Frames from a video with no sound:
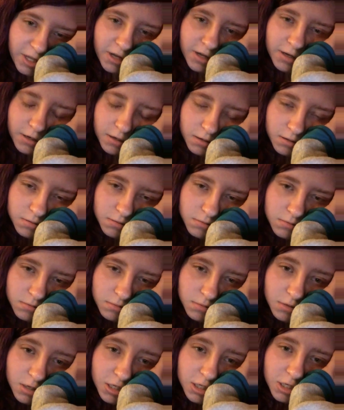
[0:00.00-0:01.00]
like,
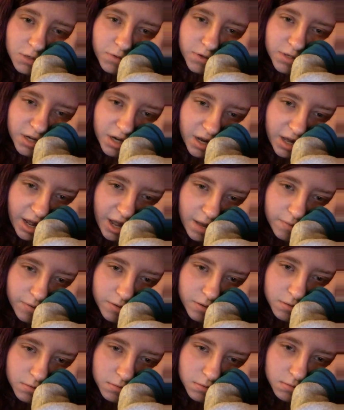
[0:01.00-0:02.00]
this is what's gonna
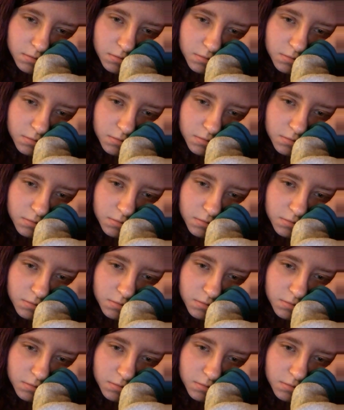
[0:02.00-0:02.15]
happen.